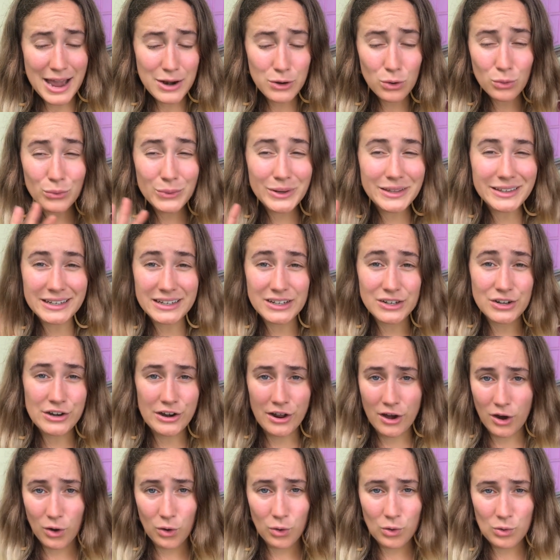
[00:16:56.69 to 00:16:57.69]
I don't really
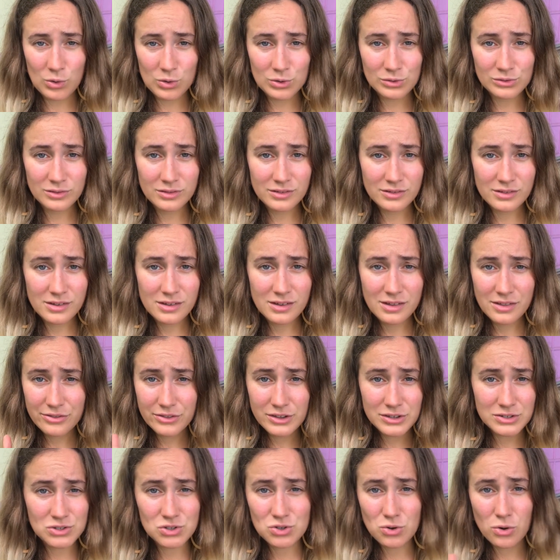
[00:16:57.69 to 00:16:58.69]
know
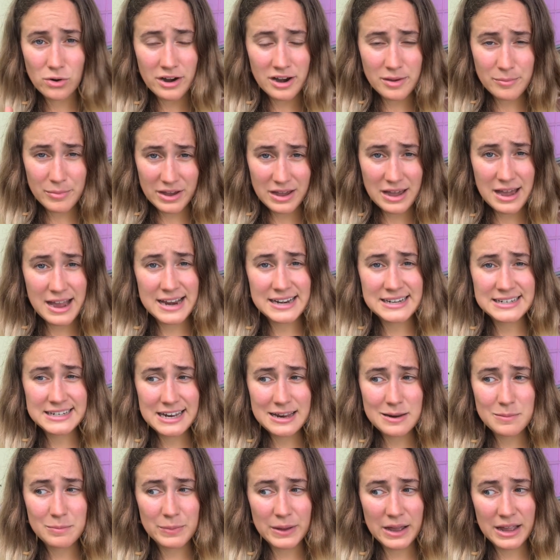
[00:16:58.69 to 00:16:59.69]
the story behind
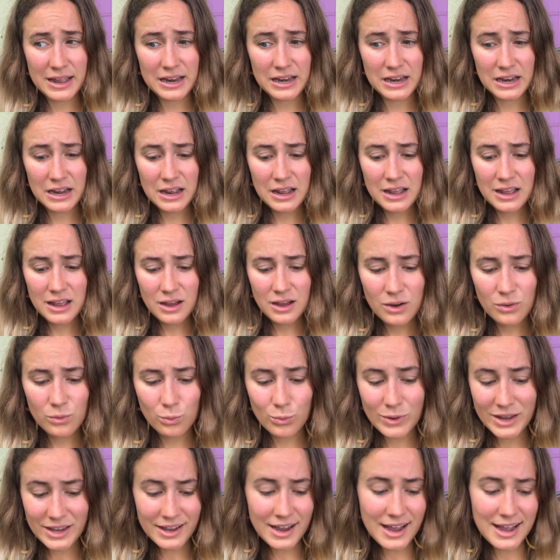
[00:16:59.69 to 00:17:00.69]
it, but
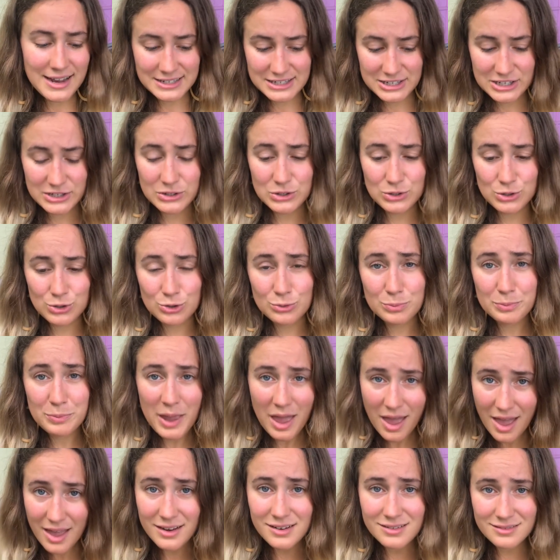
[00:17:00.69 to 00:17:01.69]
we got to
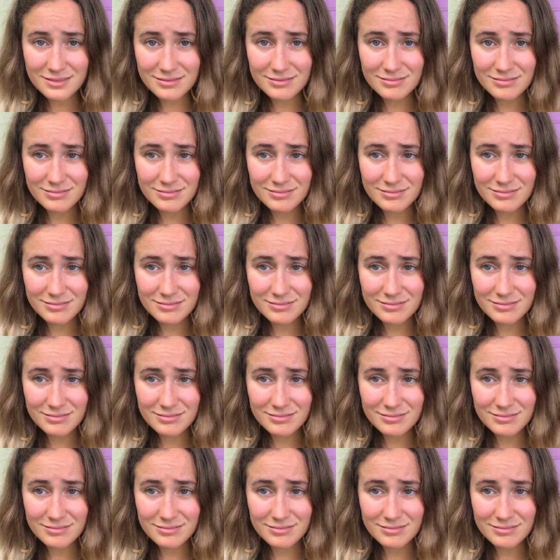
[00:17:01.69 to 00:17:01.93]
pet